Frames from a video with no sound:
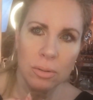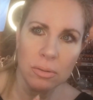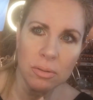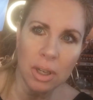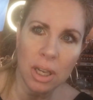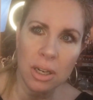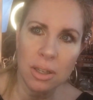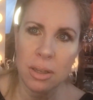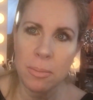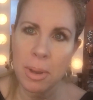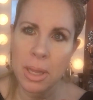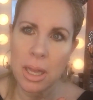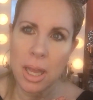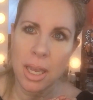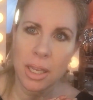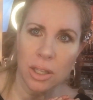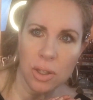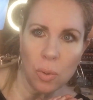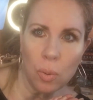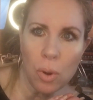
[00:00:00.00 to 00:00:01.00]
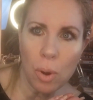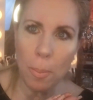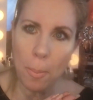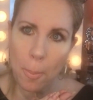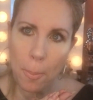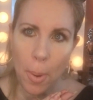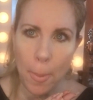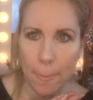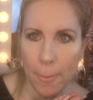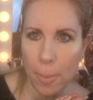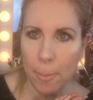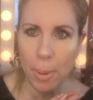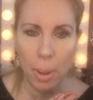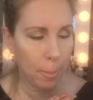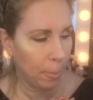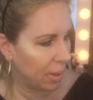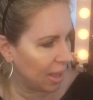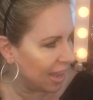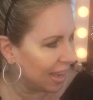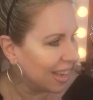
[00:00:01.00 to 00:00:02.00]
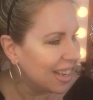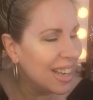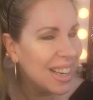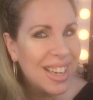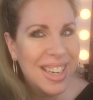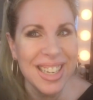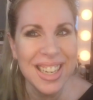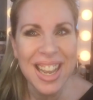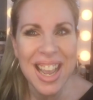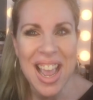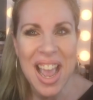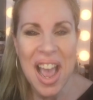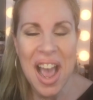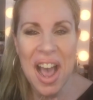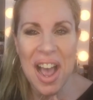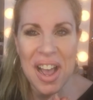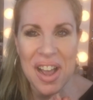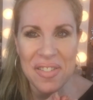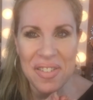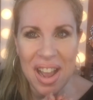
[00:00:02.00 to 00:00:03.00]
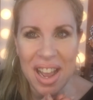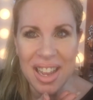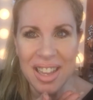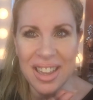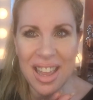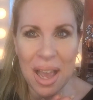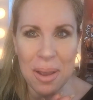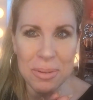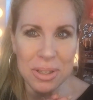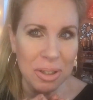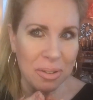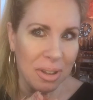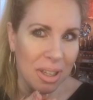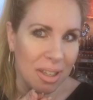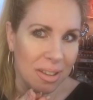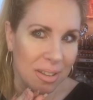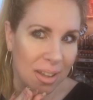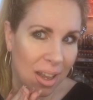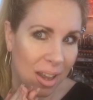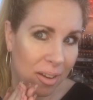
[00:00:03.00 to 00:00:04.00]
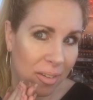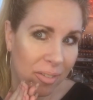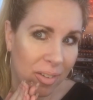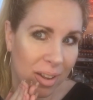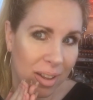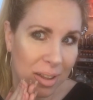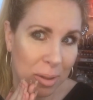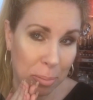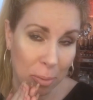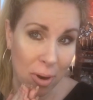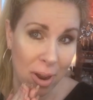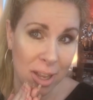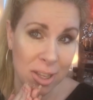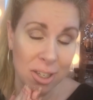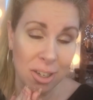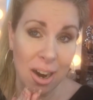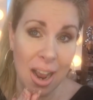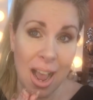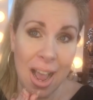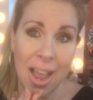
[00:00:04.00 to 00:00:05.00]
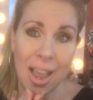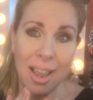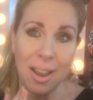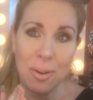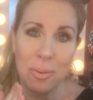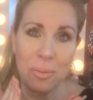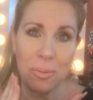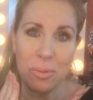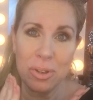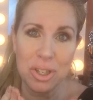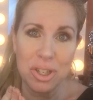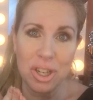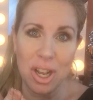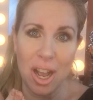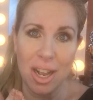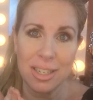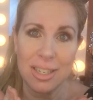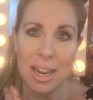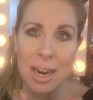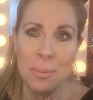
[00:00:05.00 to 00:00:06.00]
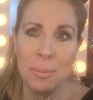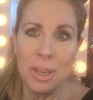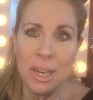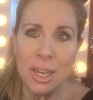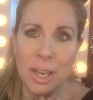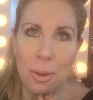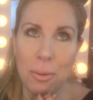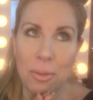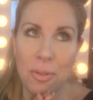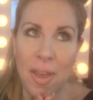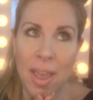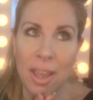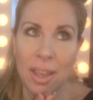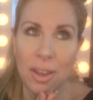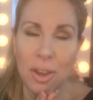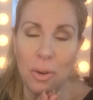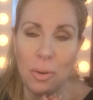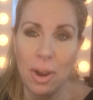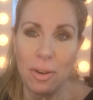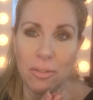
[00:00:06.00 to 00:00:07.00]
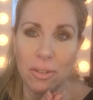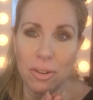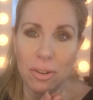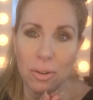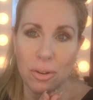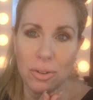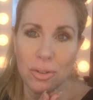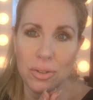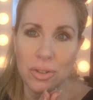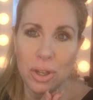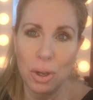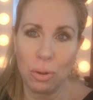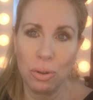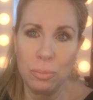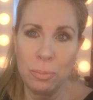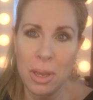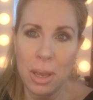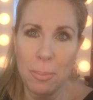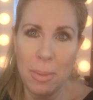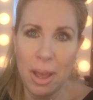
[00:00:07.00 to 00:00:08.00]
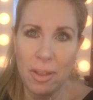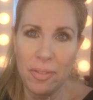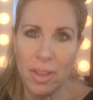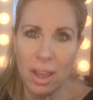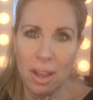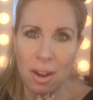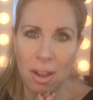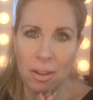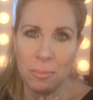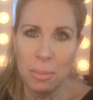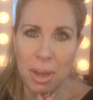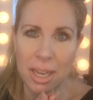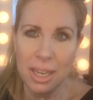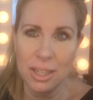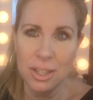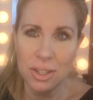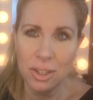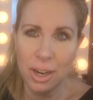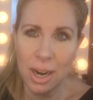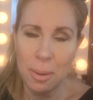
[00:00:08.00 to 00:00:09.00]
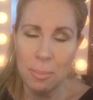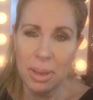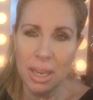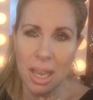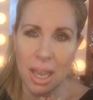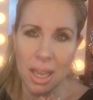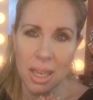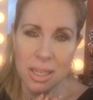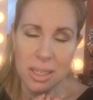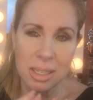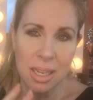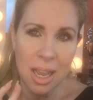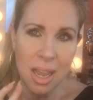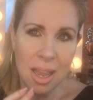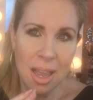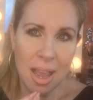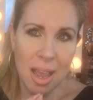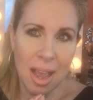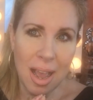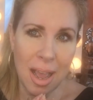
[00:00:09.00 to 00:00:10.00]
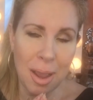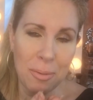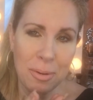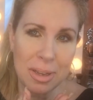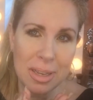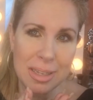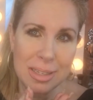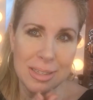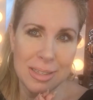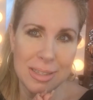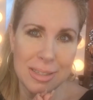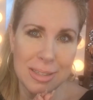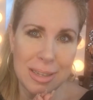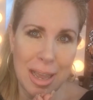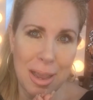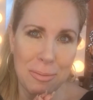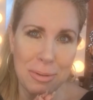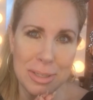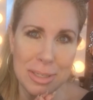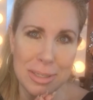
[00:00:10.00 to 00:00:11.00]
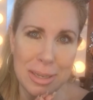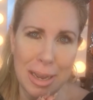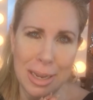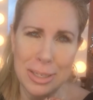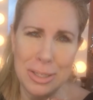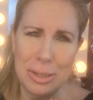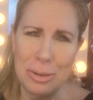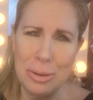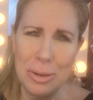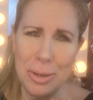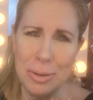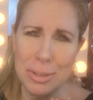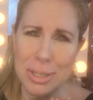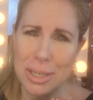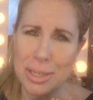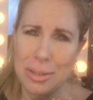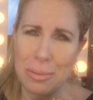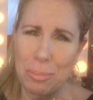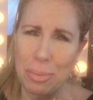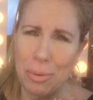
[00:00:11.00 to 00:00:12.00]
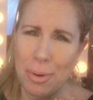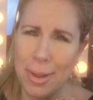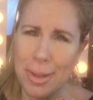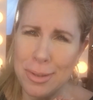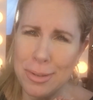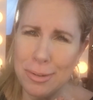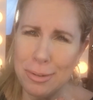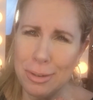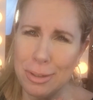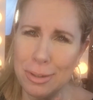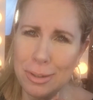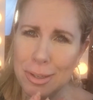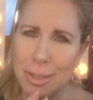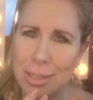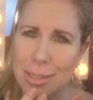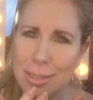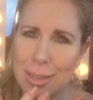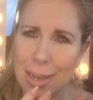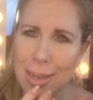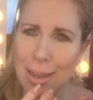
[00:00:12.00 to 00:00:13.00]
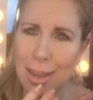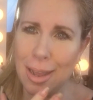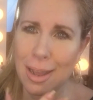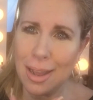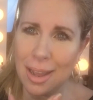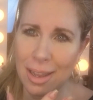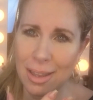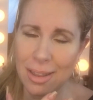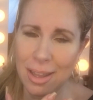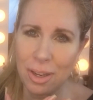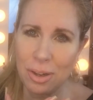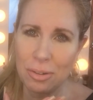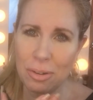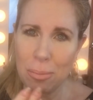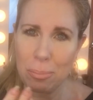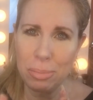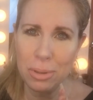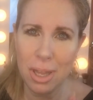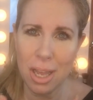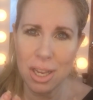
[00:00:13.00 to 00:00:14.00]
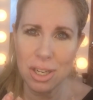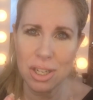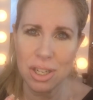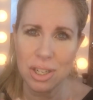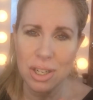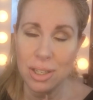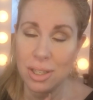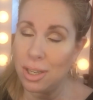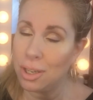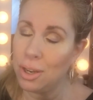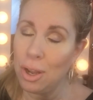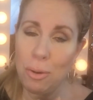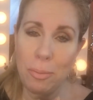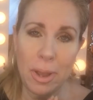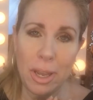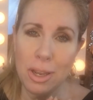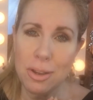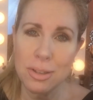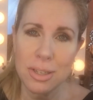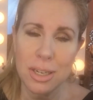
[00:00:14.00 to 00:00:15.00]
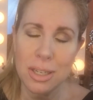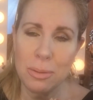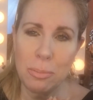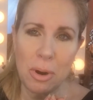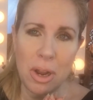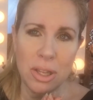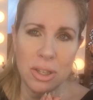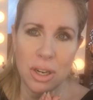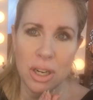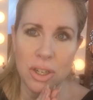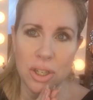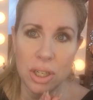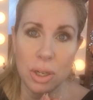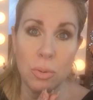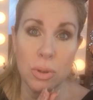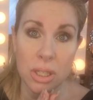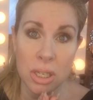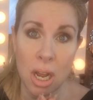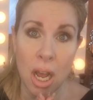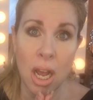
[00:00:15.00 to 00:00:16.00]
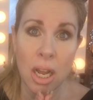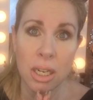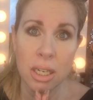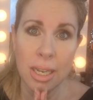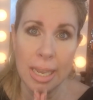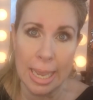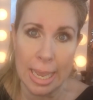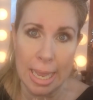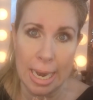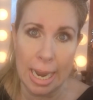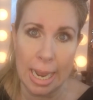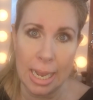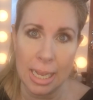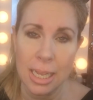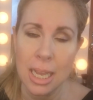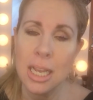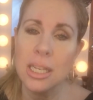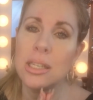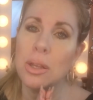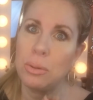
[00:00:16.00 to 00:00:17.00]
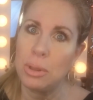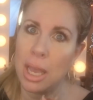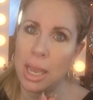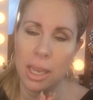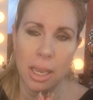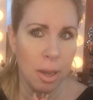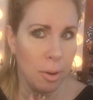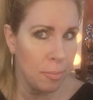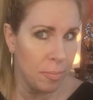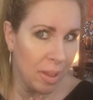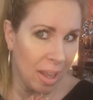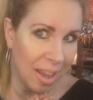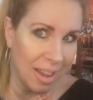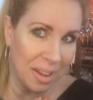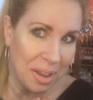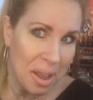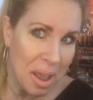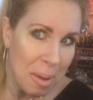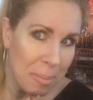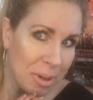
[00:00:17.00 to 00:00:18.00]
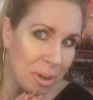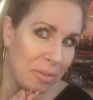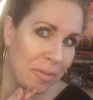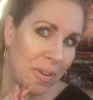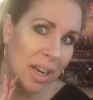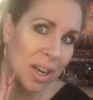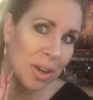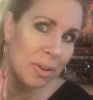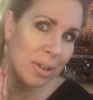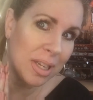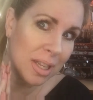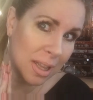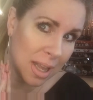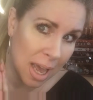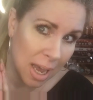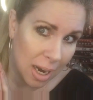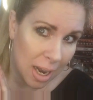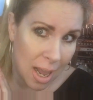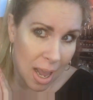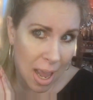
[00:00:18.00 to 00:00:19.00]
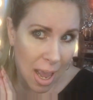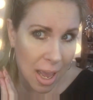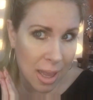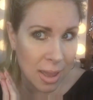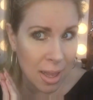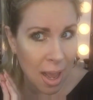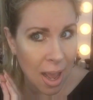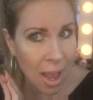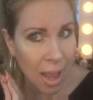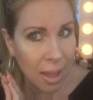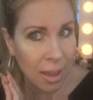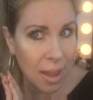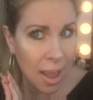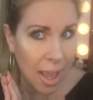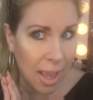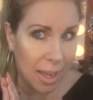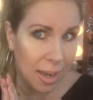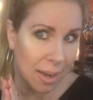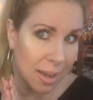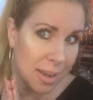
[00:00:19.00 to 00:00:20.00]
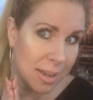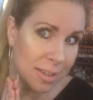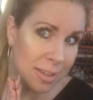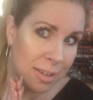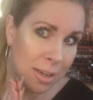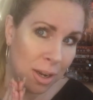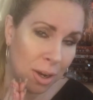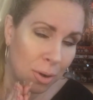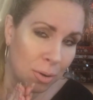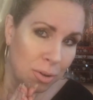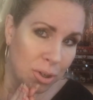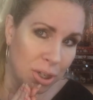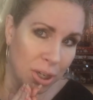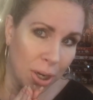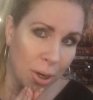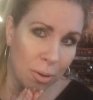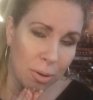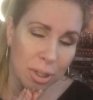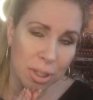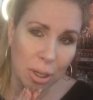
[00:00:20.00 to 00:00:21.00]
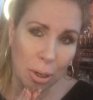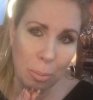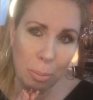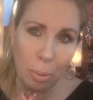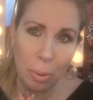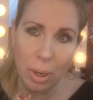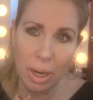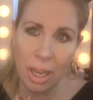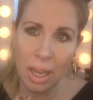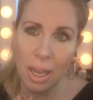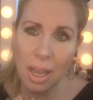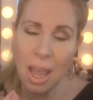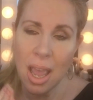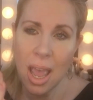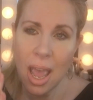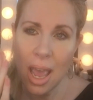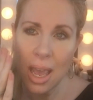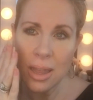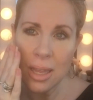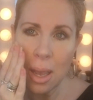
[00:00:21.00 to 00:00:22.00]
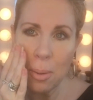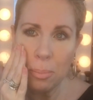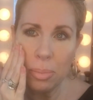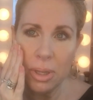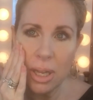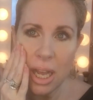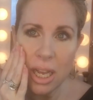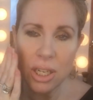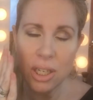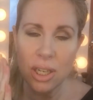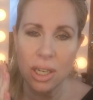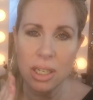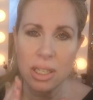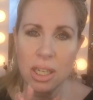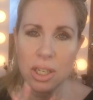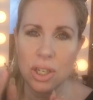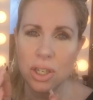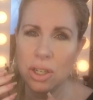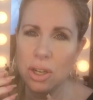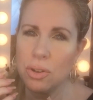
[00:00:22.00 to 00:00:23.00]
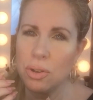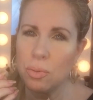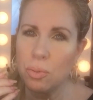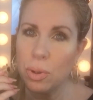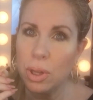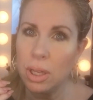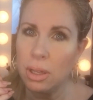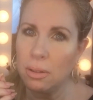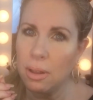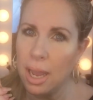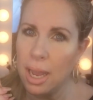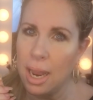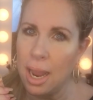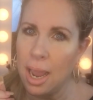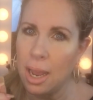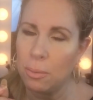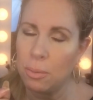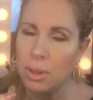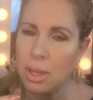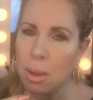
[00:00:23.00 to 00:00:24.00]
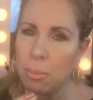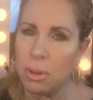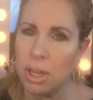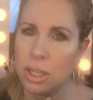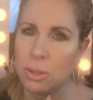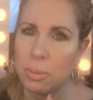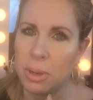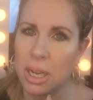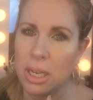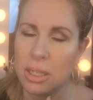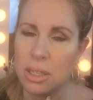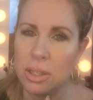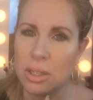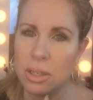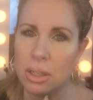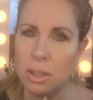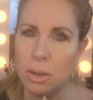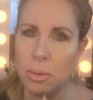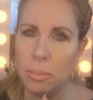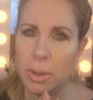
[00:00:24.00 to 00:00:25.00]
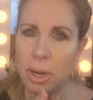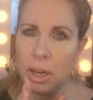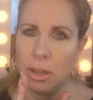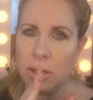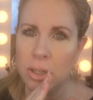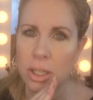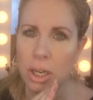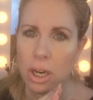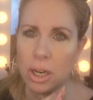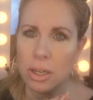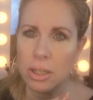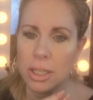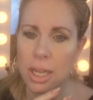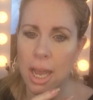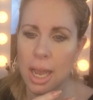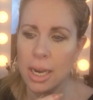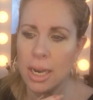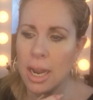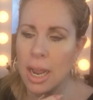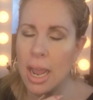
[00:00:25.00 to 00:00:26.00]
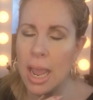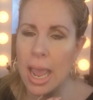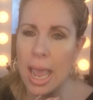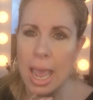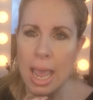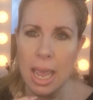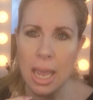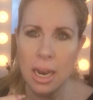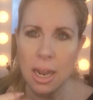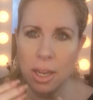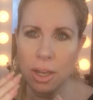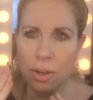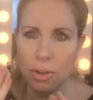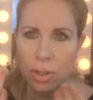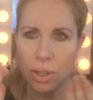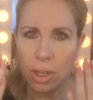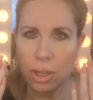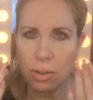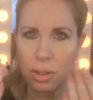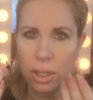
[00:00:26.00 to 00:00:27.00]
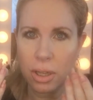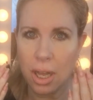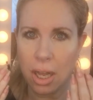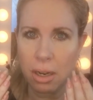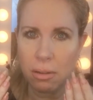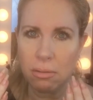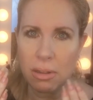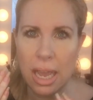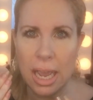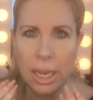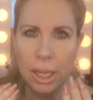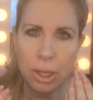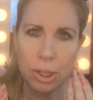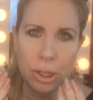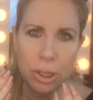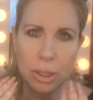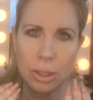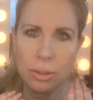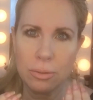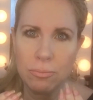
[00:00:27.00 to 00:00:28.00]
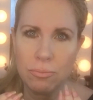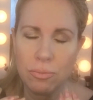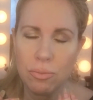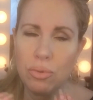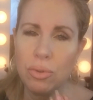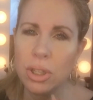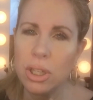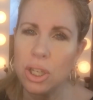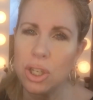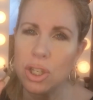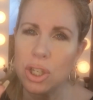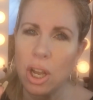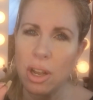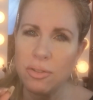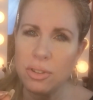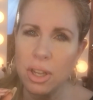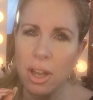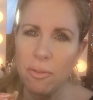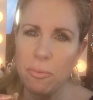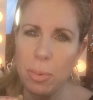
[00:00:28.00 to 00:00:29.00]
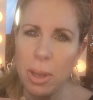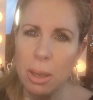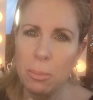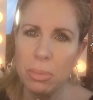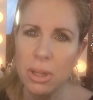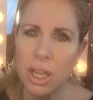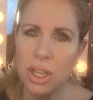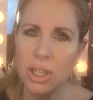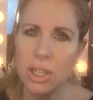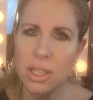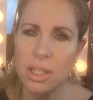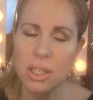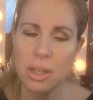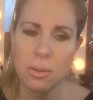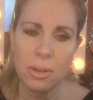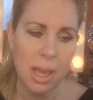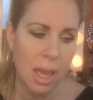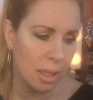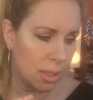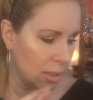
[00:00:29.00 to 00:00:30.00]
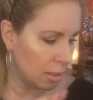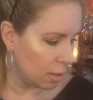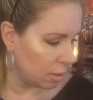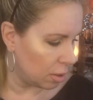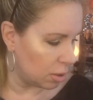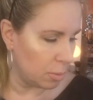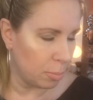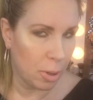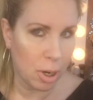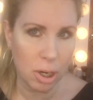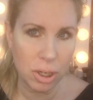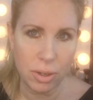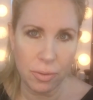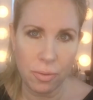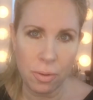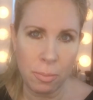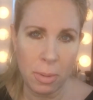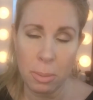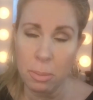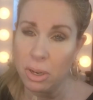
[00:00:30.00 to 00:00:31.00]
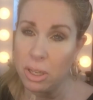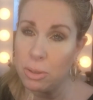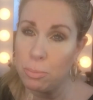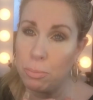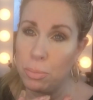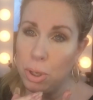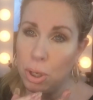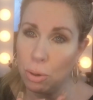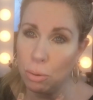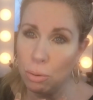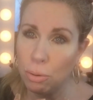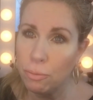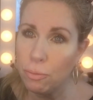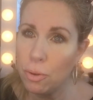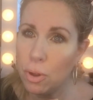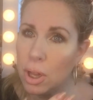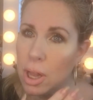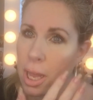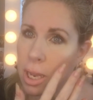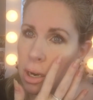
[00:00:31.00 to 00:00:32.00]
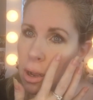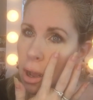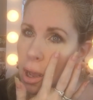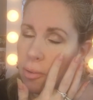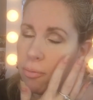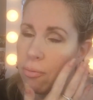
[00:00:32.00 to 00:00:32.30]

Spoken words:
Can you see my lights? Whoop, whoop, whoop, whoop. I absolutely love the bronzer. I was shocked, and I'm gonna go thank whoever told me about that on my Instagram, because I do you use it as a bronzer? It looks like a highlighter or a blush. And she said, nope, I use it as a bronzer. And she was not kidding. So thank you. We go out who did that. And the highlight is no joke, so pretty. And that blush, like I said, just use a really light hand with that blush because it's a little bit on the darker side. And I usually use a lot of lighter, really soft pink blushes. So that's a little departure for me, but it's beautiful. And I